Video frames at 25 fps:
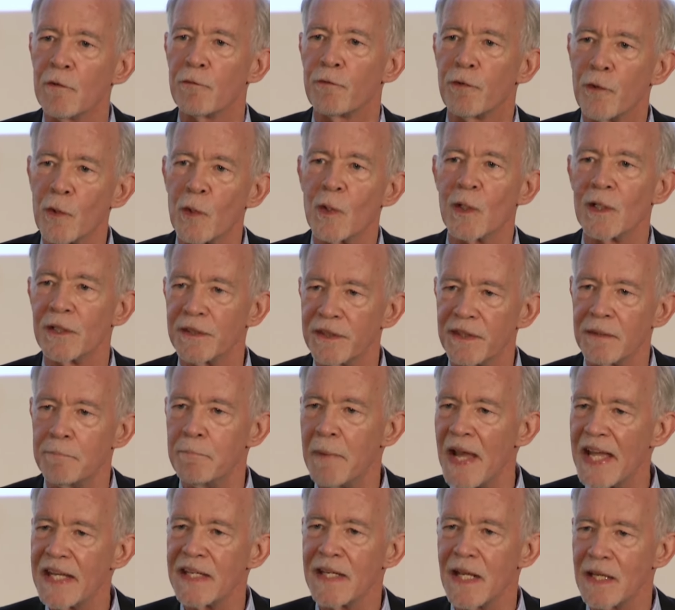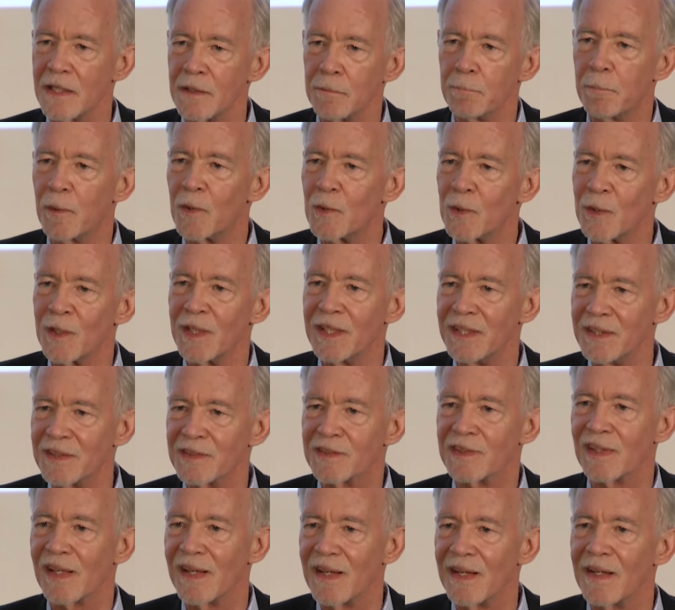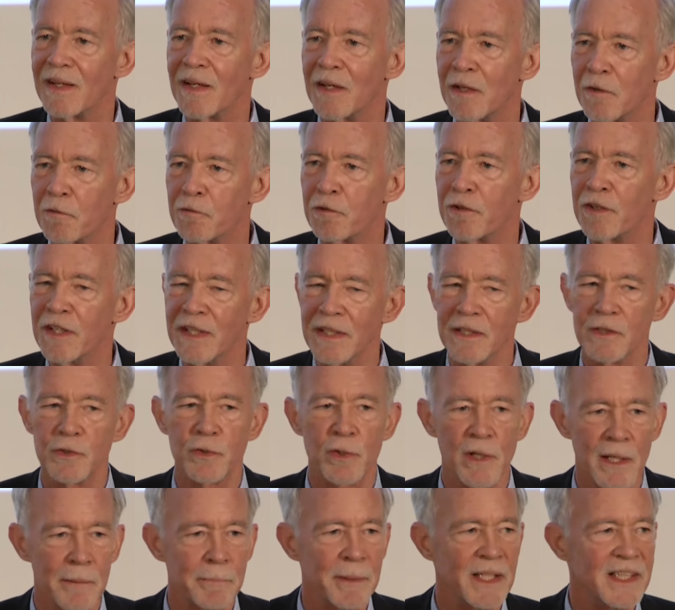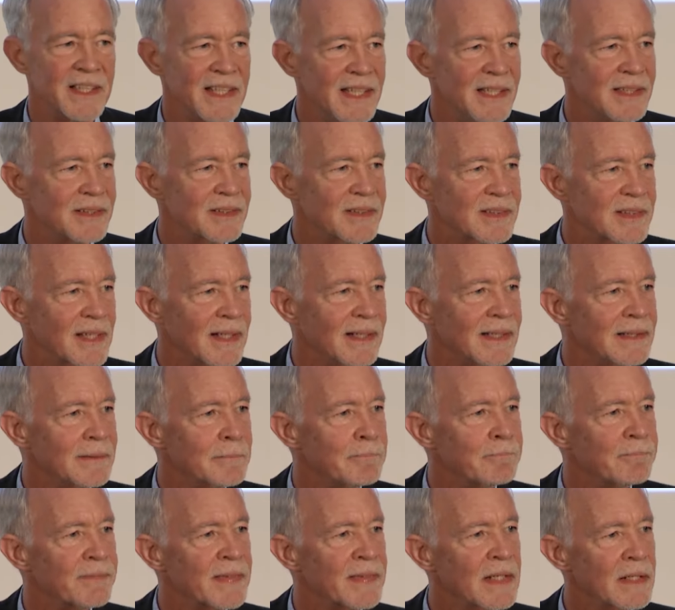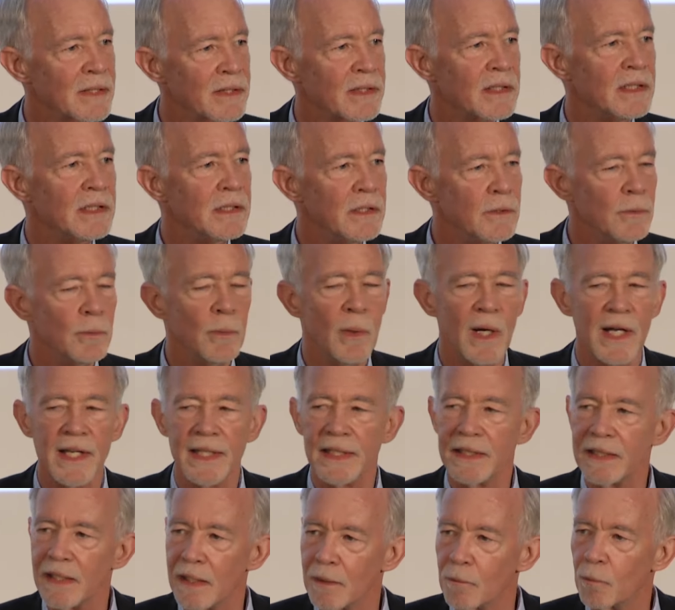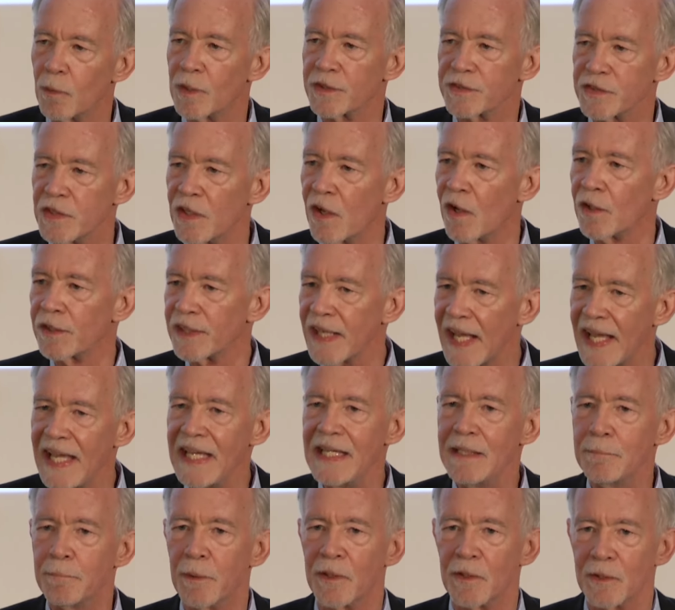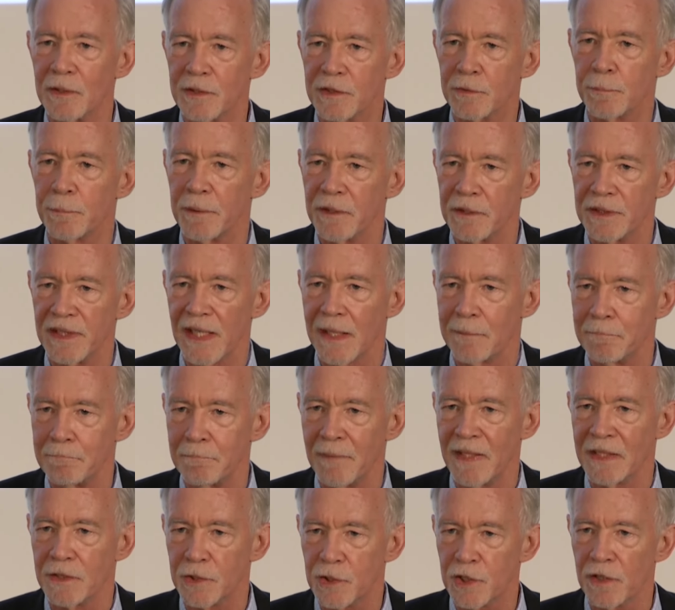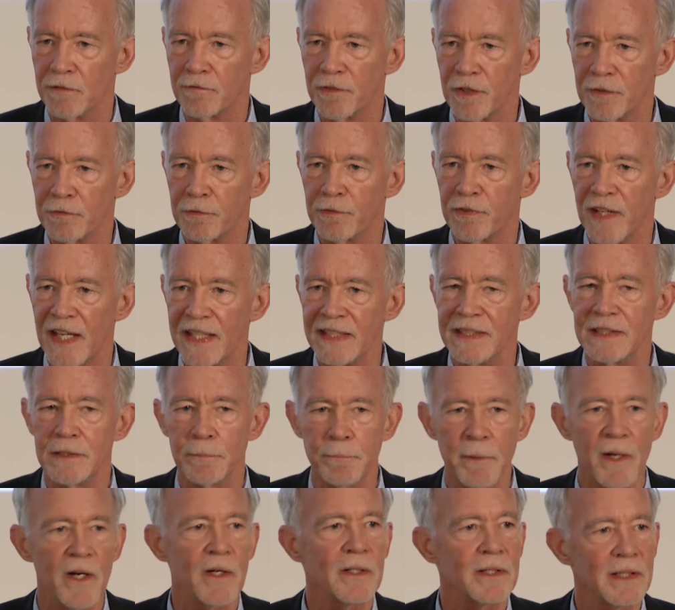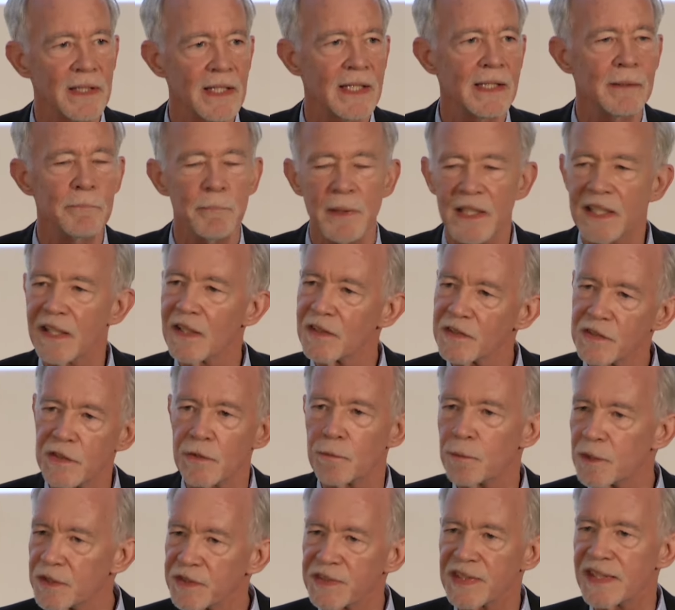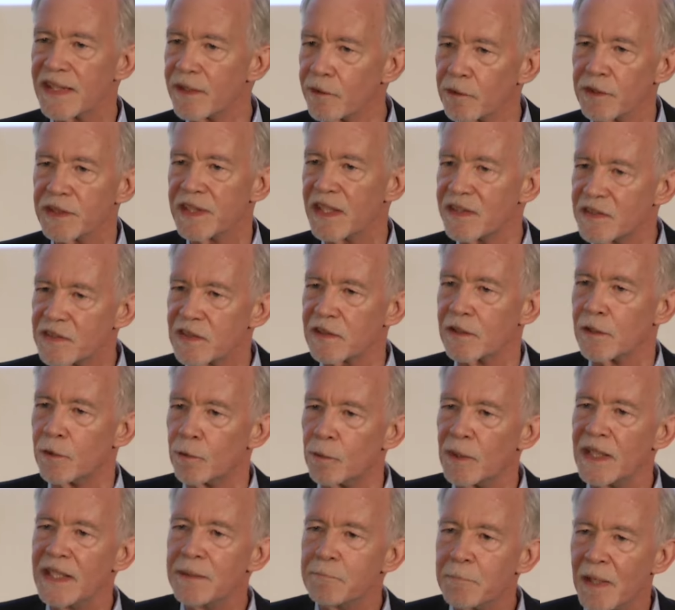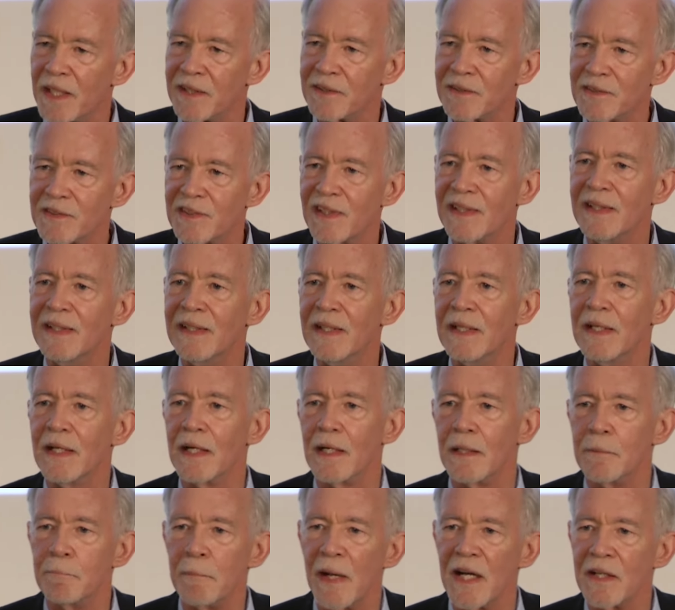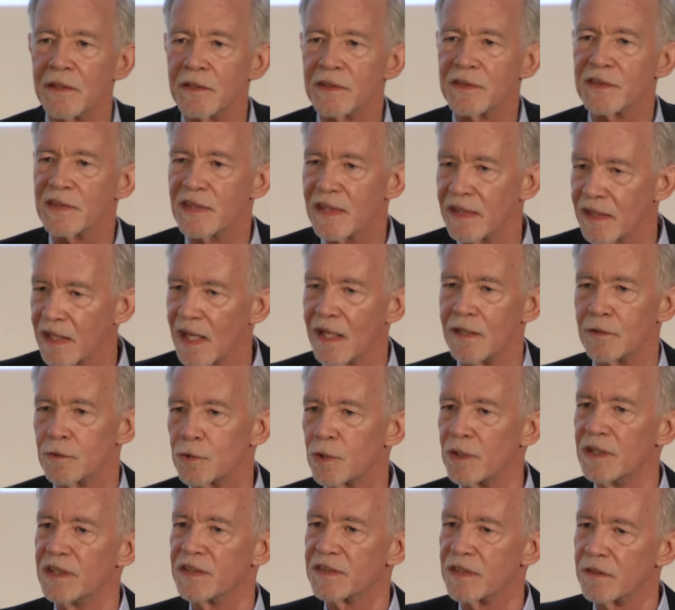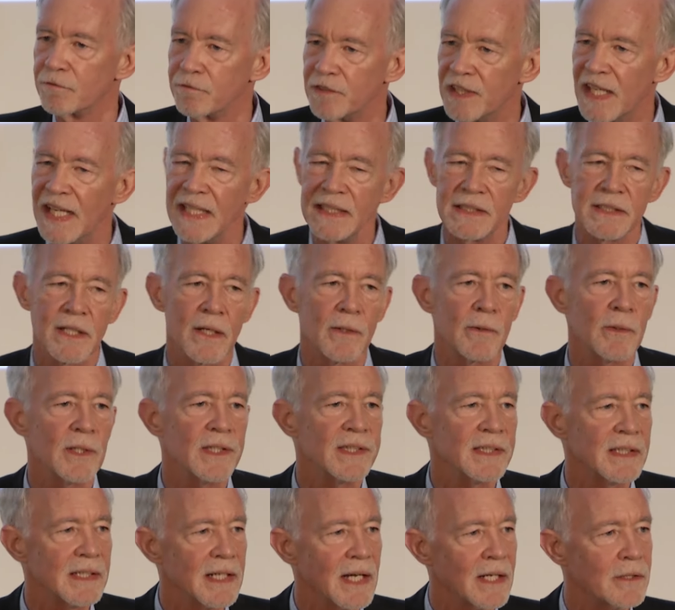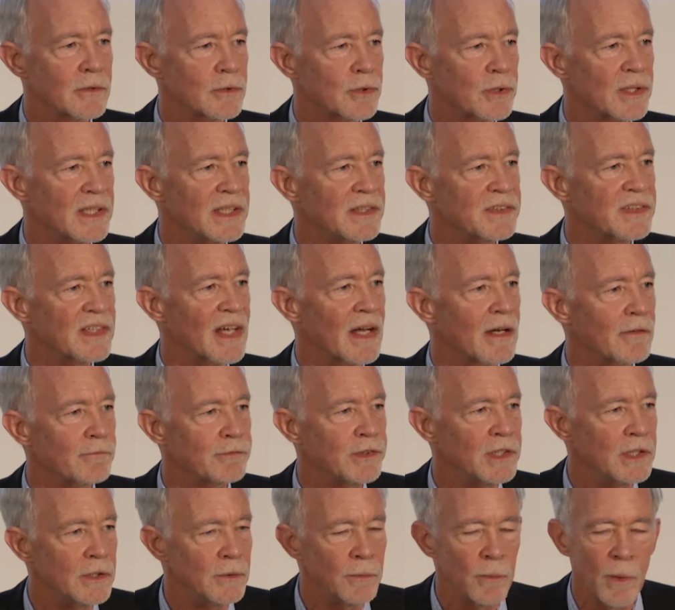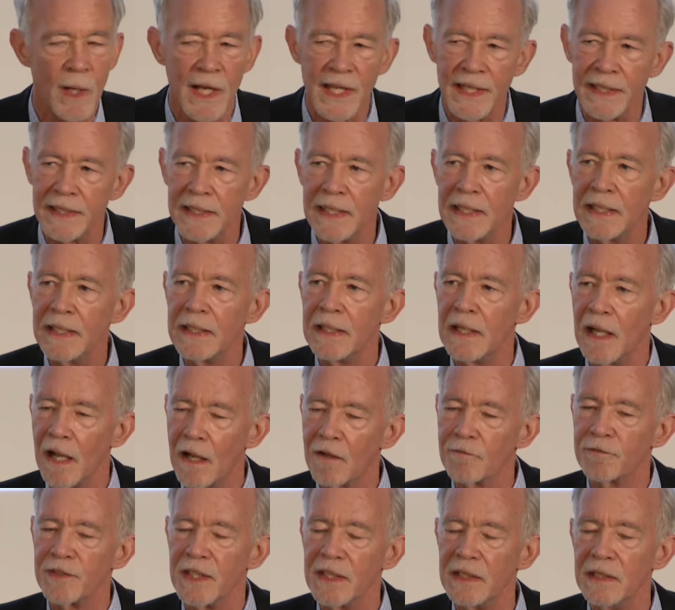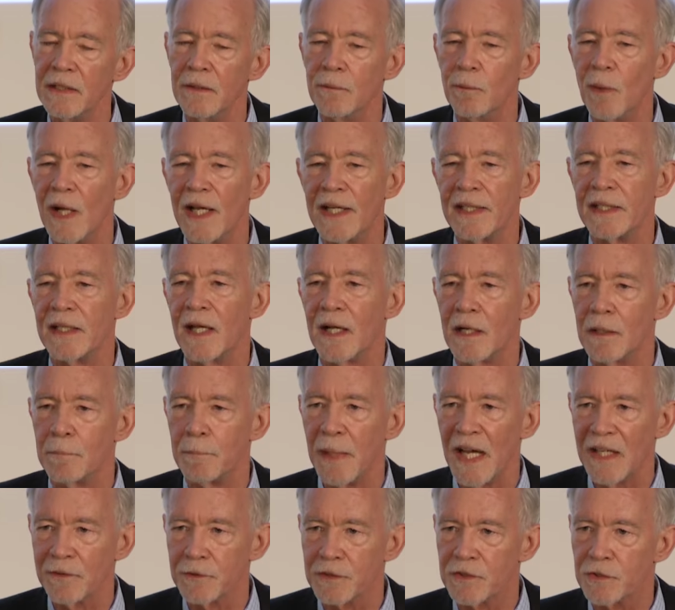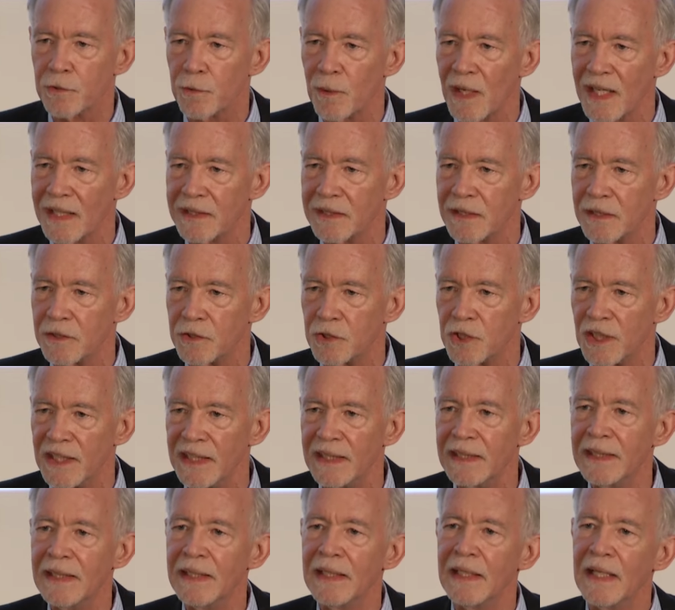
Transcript: for the men and boys of Srebrenica, the U N was not able to put up much of a fight, partly because there were still disagreements amongst the countries of NATO and the countries of U N, of the U N about strategy.